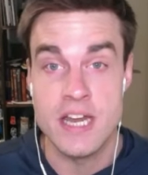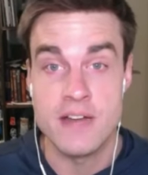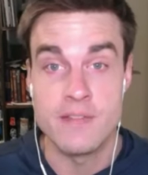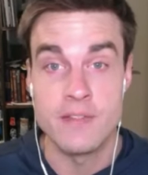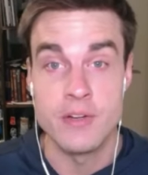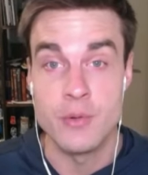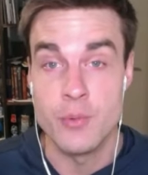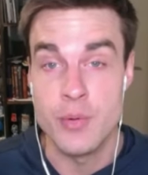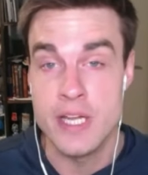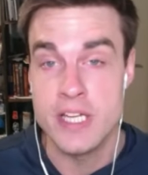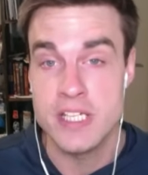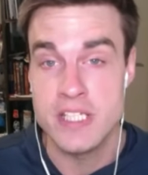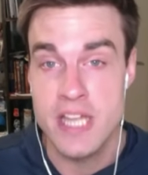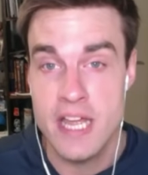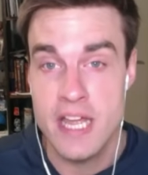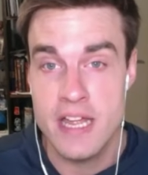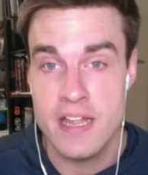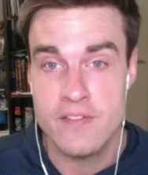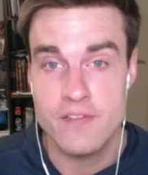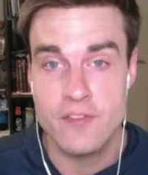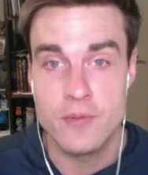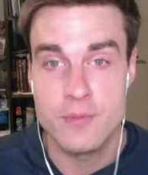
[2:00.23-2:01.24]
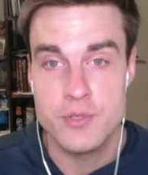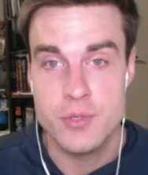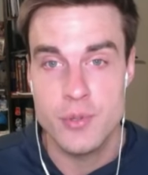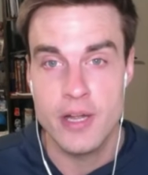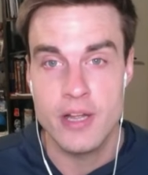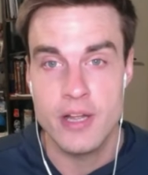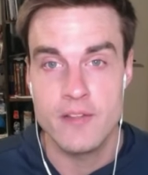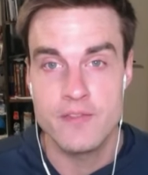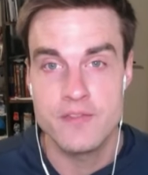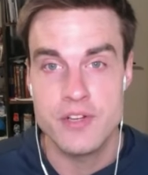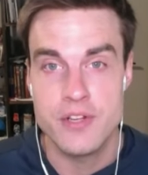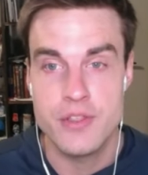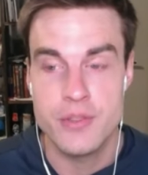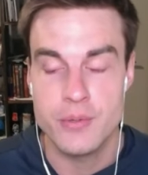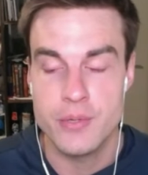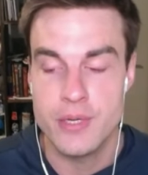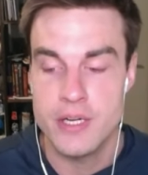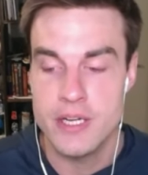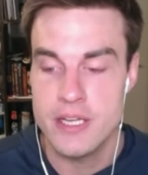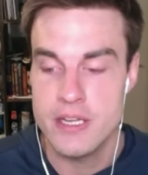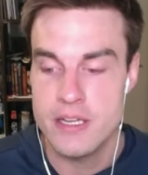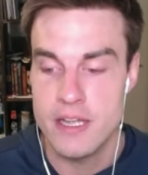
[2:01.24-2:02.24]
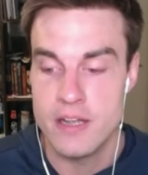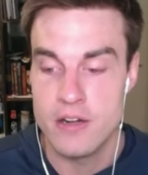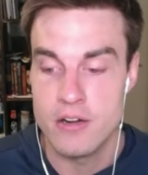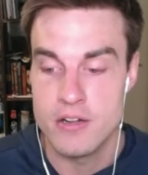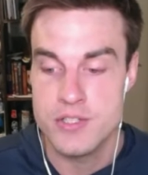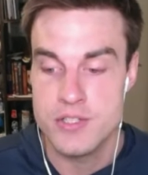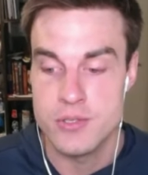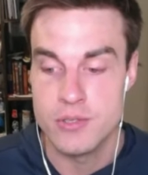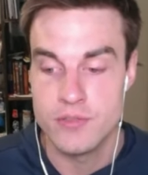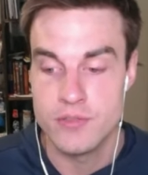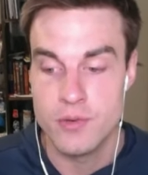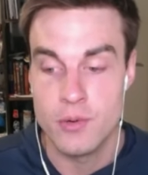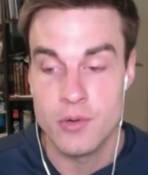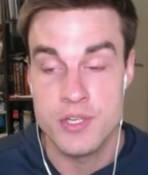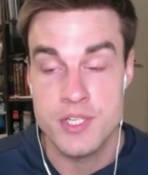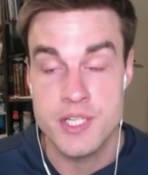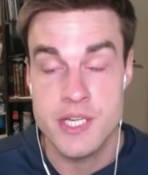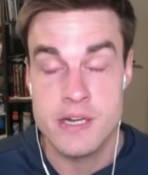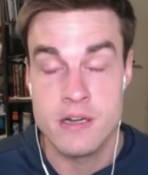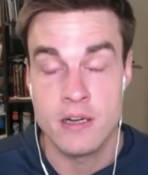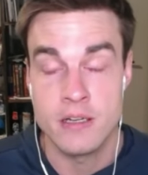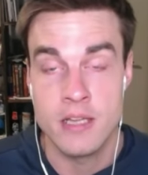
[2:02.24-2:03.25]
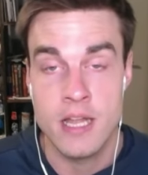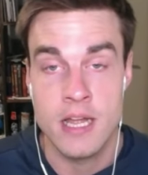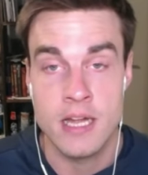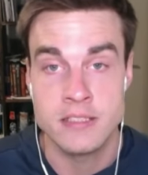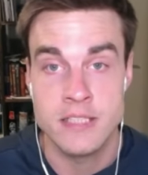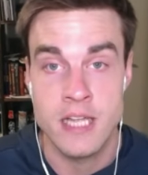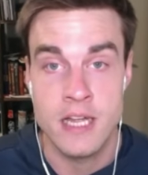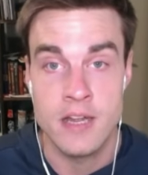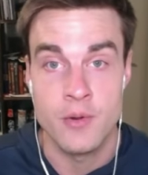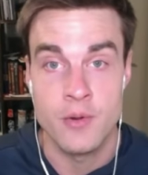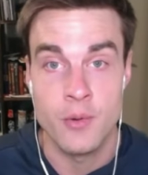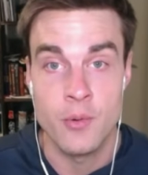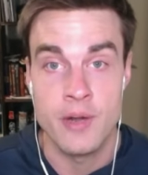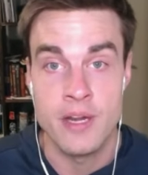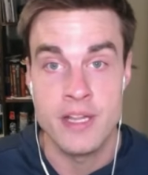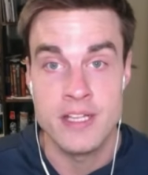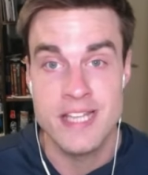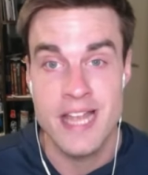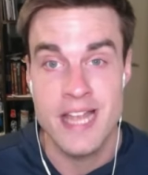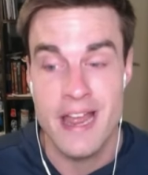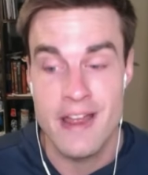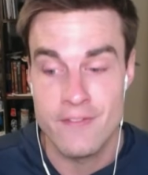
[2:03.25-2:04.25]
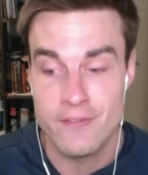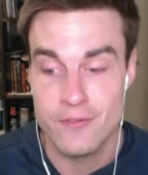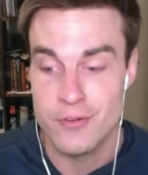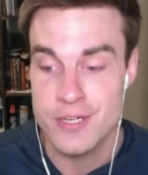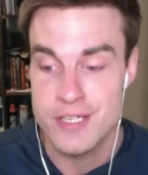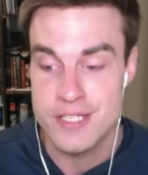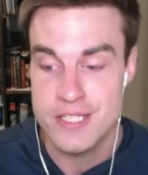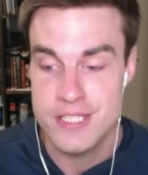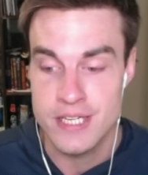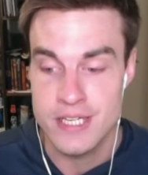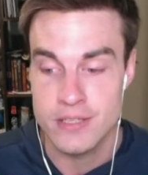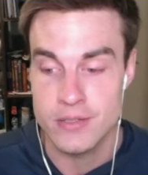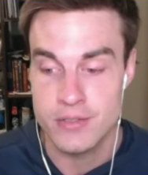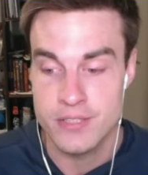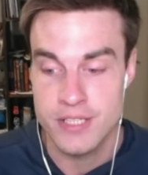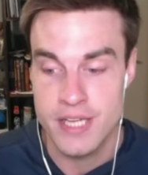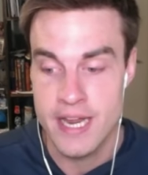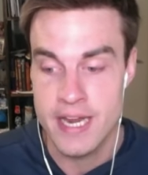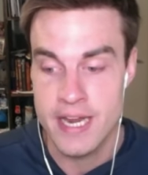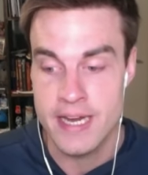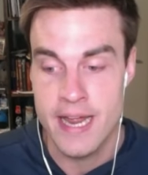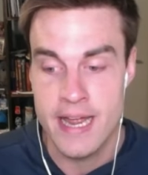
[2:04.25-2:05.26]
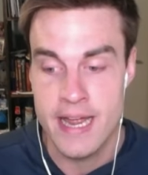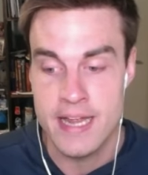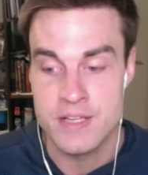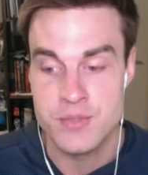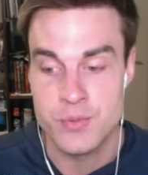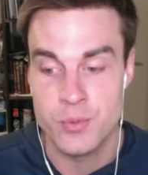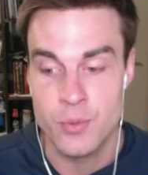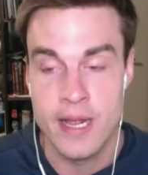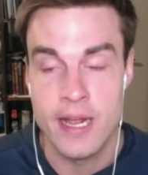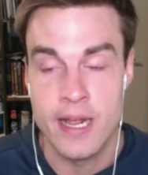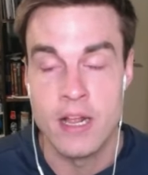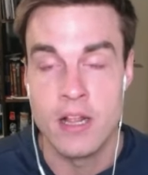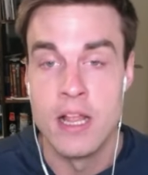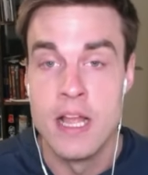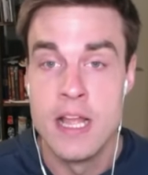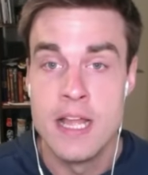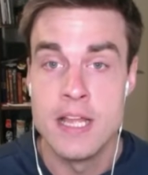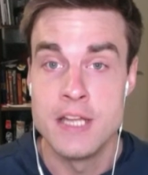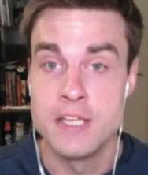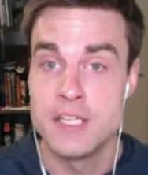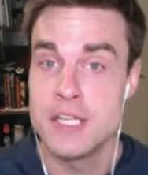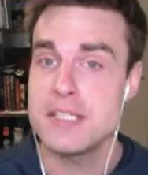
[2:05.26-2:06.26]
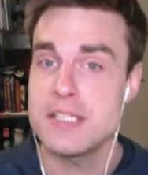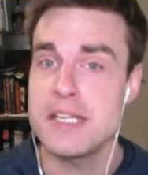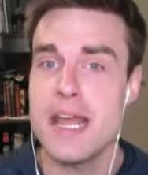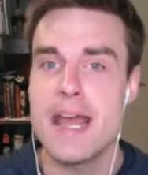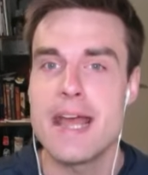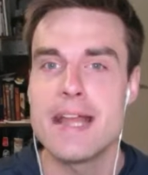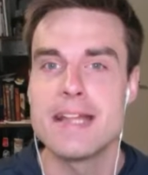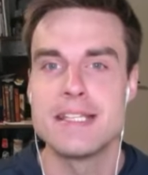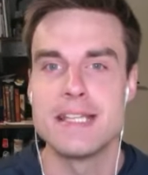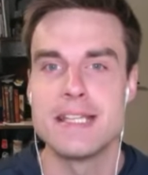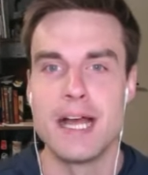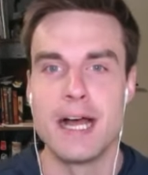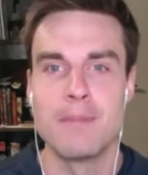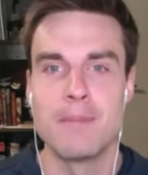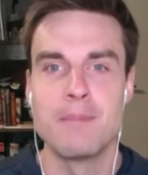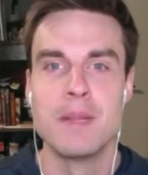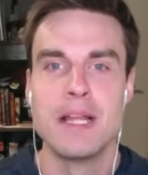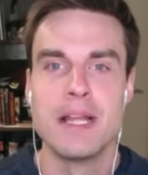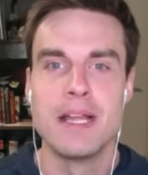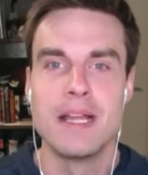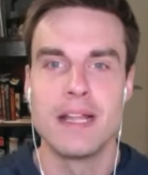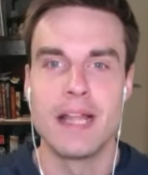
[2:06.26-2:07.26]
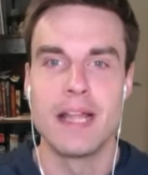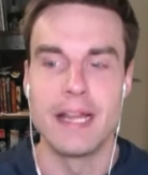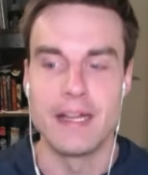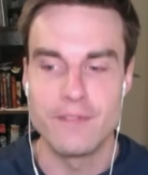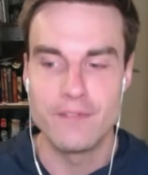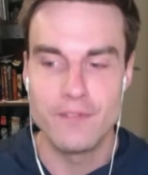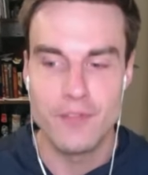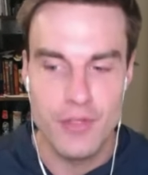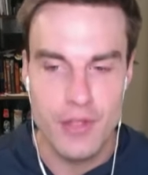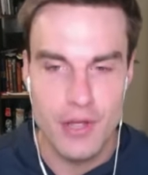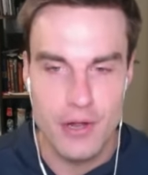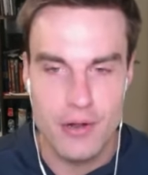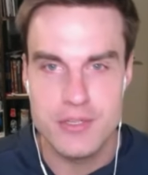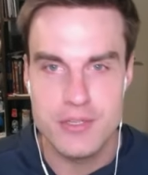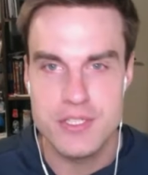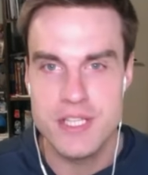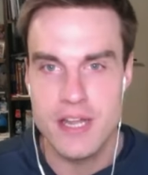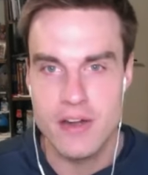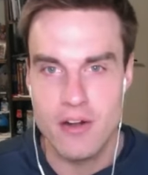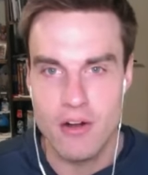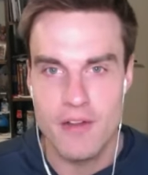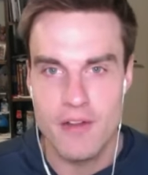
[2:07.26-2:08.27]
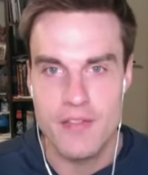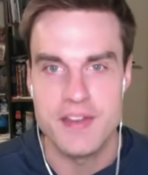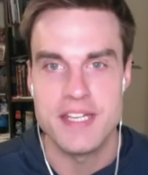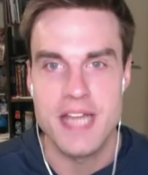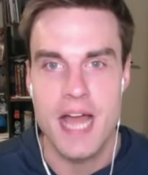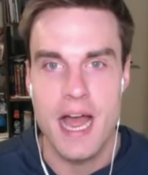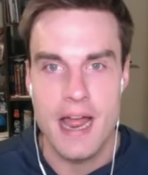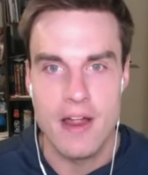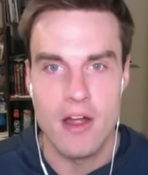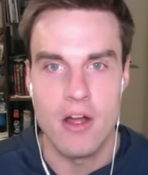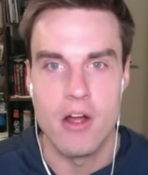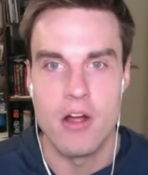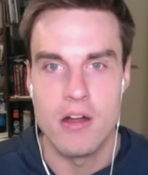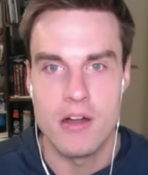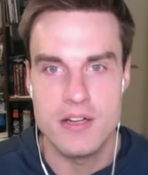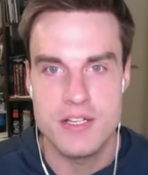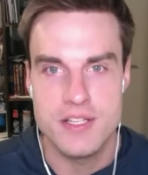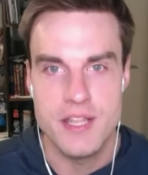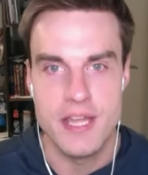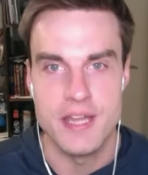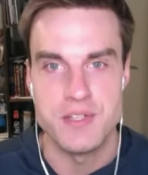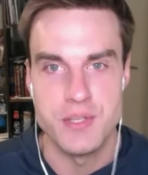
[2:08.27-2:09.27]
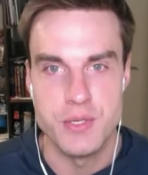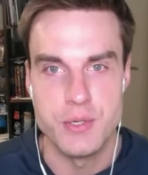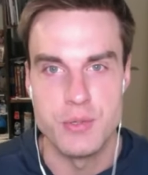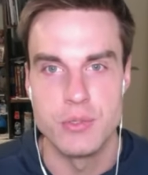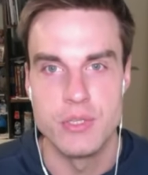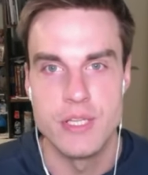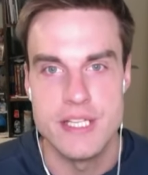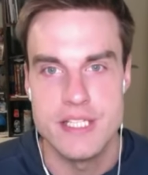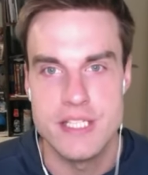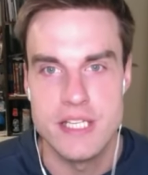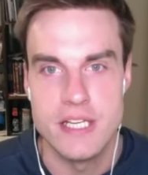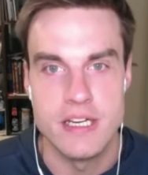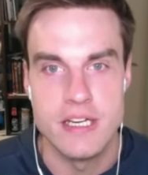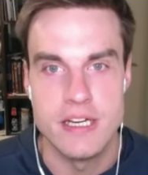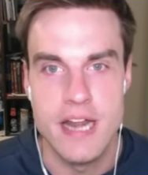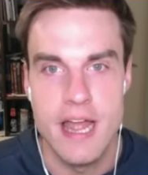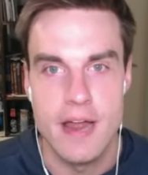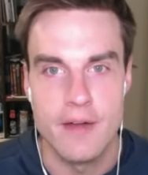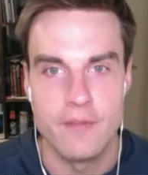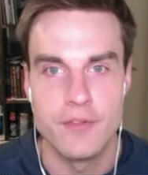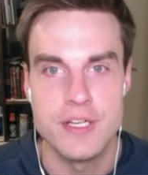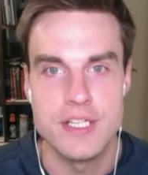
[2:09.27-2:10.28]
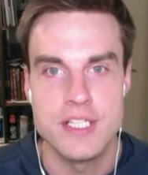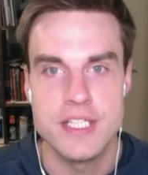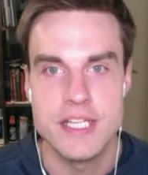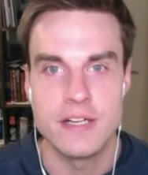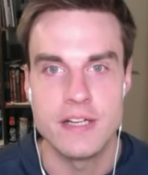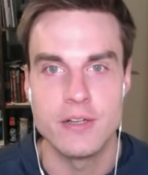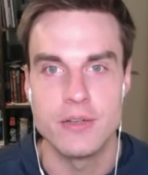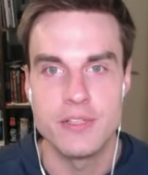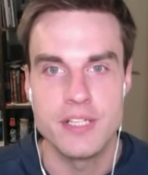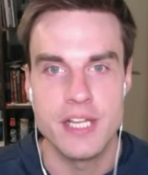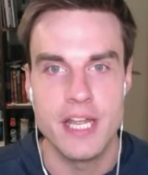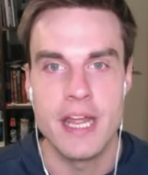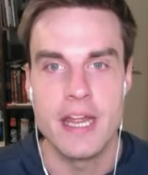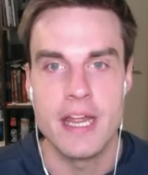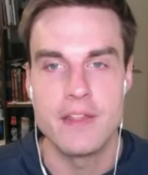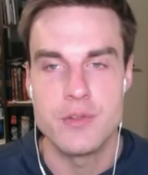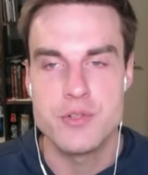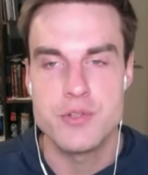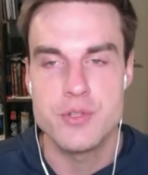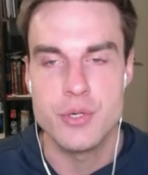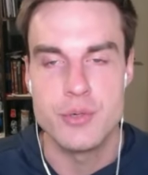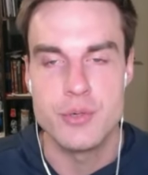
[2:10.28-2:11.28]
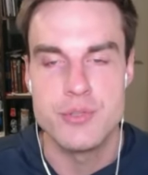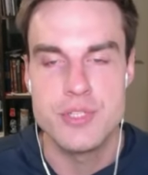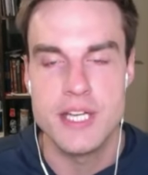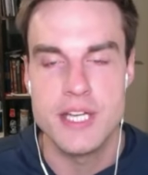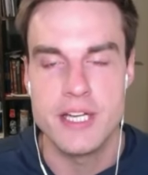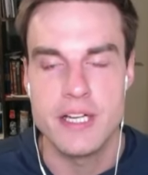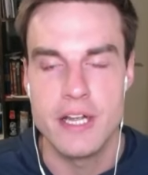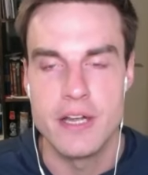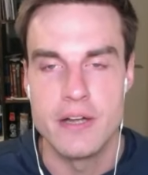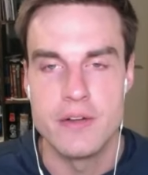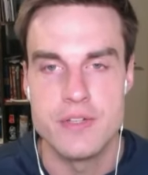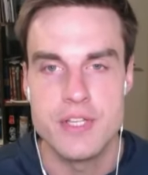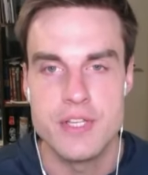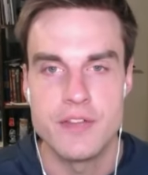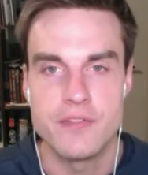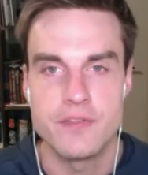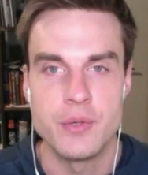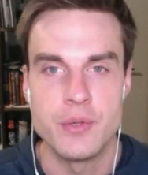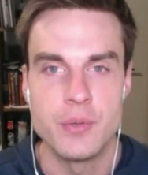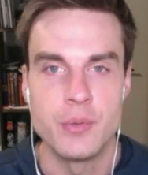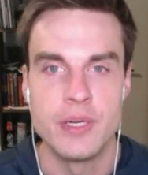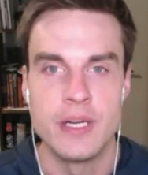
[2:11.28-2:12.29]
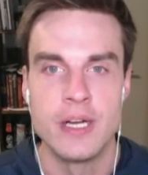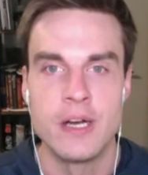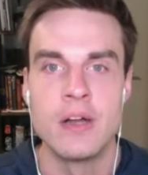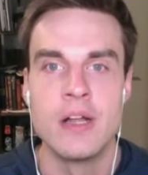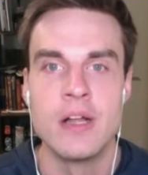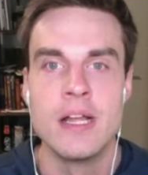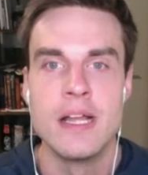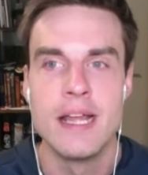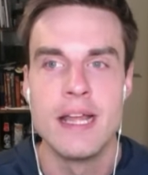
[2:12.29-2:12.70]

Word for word: every weekday from 12 to 3. And also, of course, here on Locked On Hornets every single day as well. Just a heads up. Like for those that are the diehards that do listen every single day, the true sickos, if you will